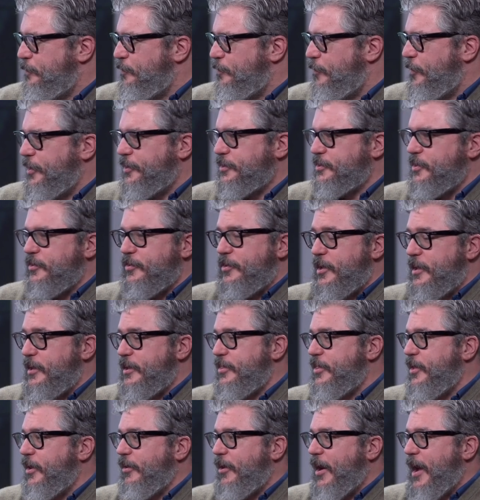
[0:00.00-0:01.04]
Because
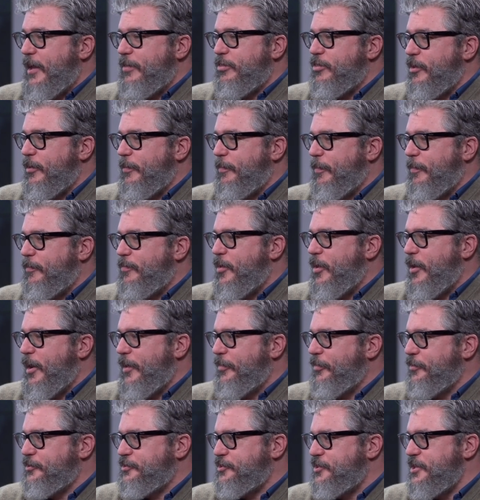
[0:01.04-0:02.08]
they're
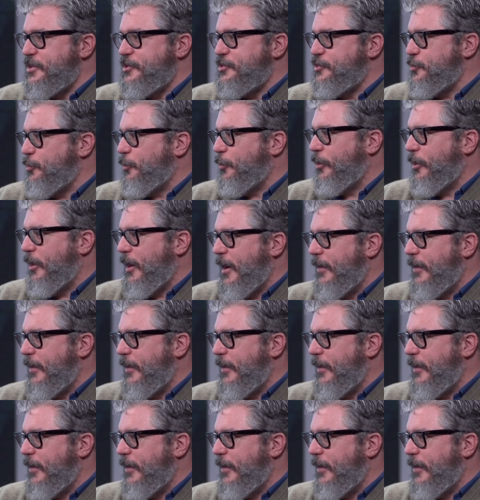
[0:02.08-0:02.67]
at the seashore,